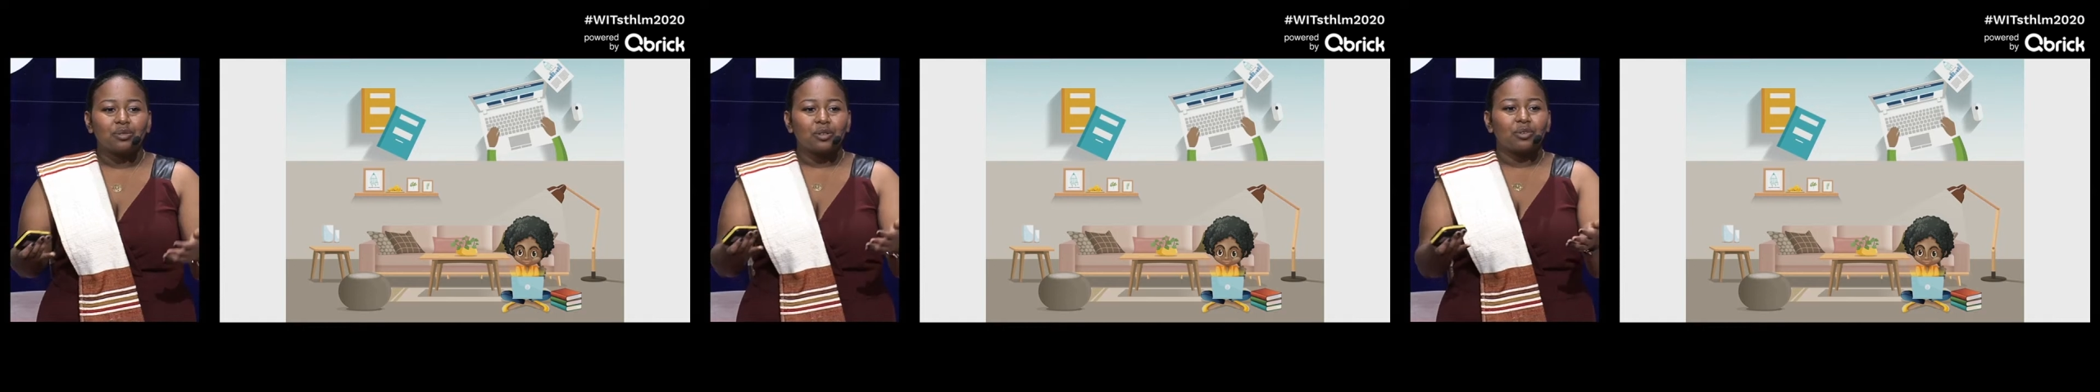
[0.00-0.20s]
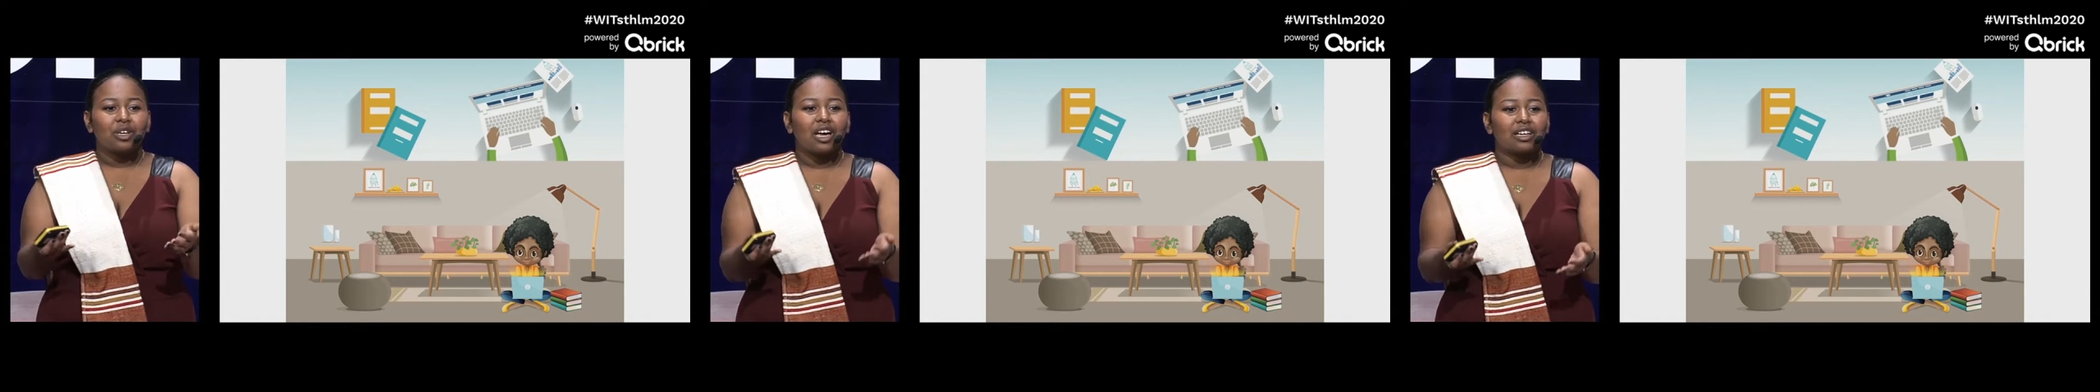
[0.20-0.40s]

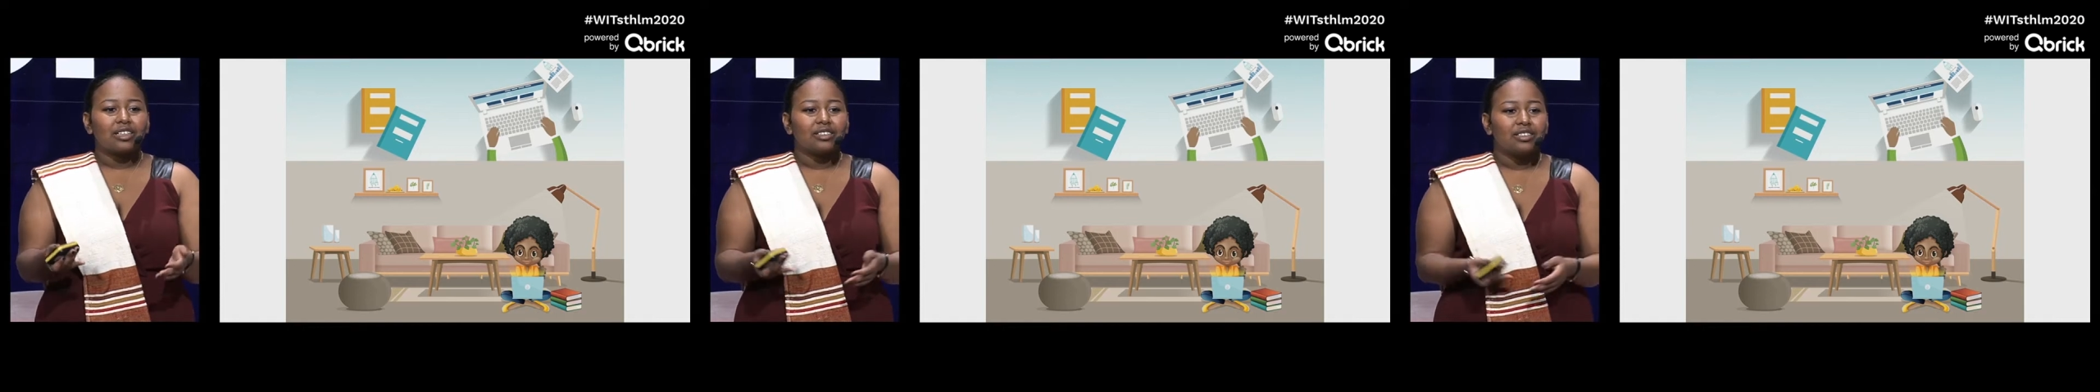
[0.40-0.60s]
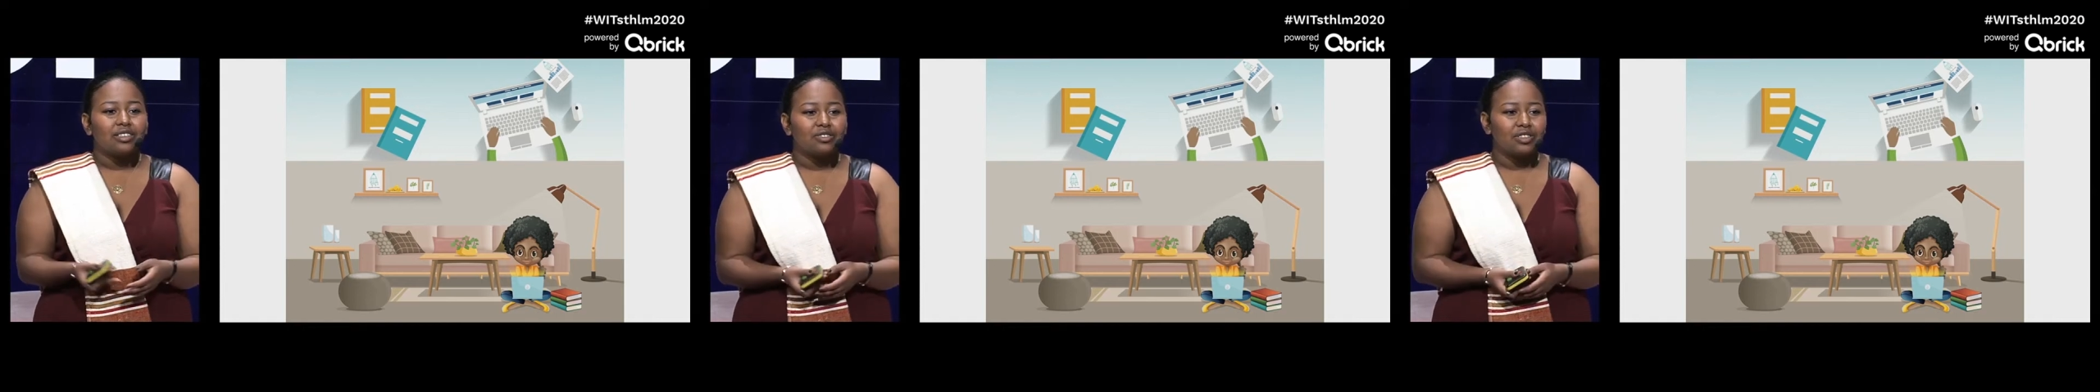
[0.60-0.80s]
but we had
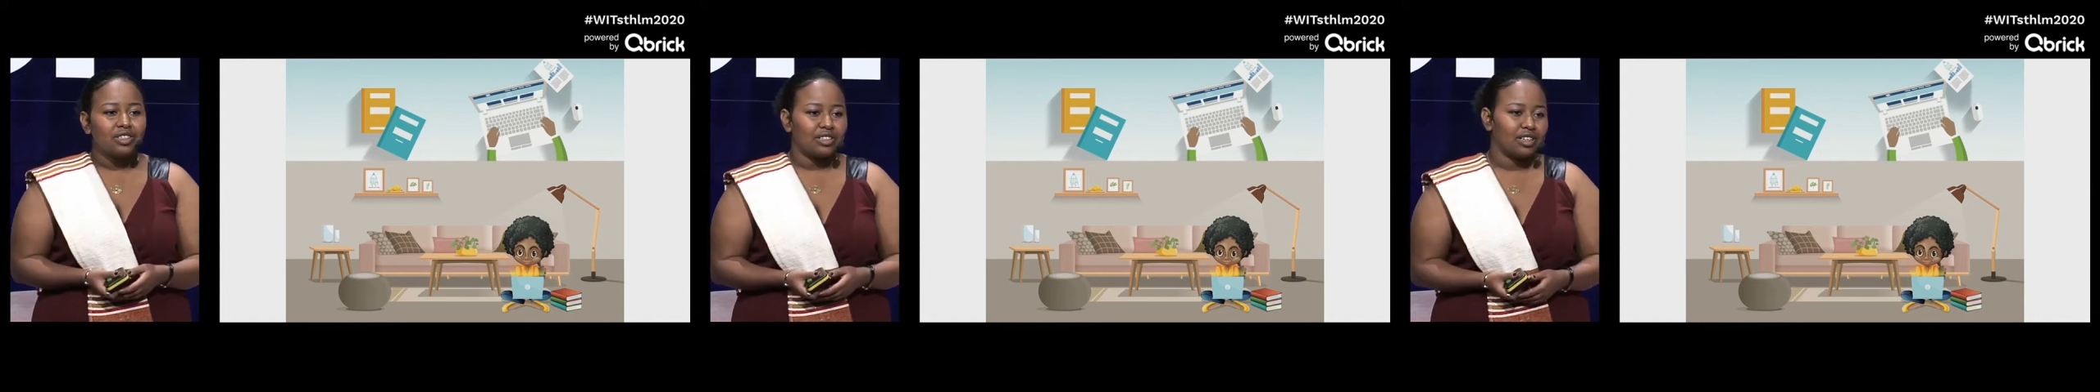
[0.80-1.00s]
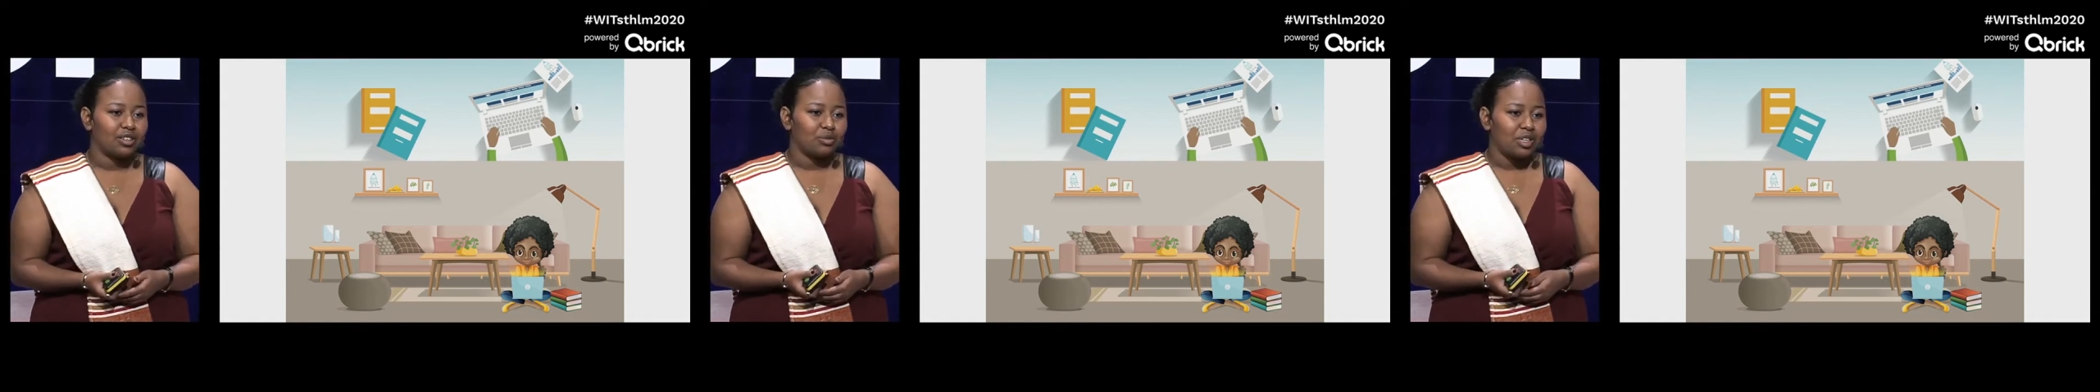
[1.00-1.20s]
a
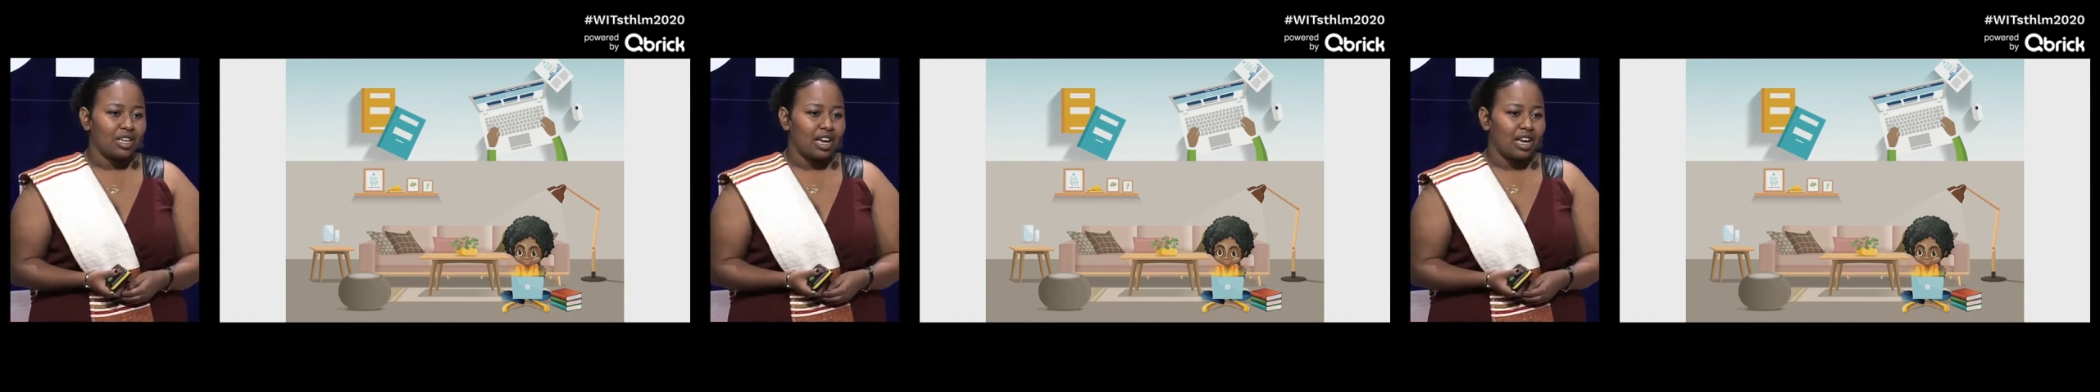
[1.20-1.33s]
TV and we